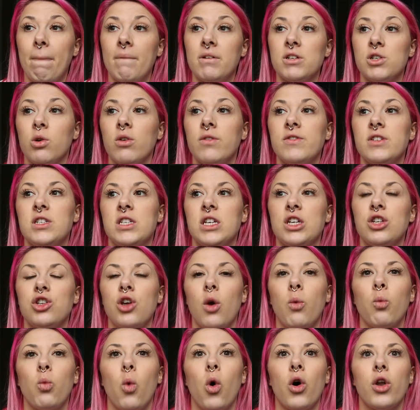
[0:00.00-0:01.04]
so obviously you
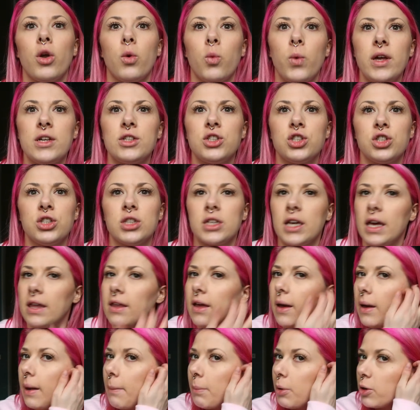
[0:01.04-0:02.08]
don't want to wish to
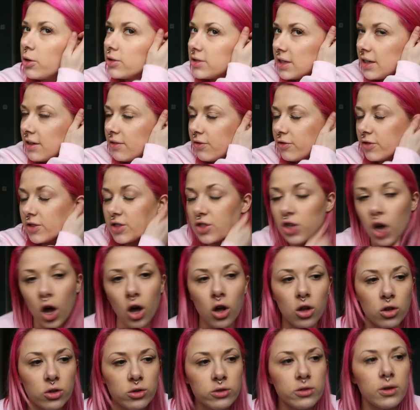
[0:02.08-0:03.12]
get a positive
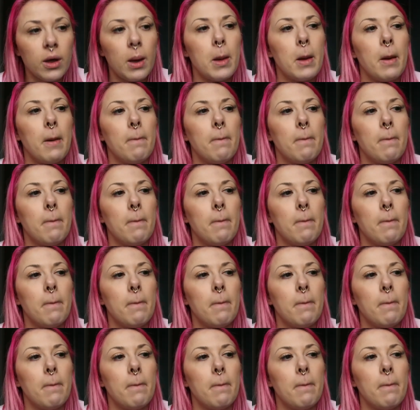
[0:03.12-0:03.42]
result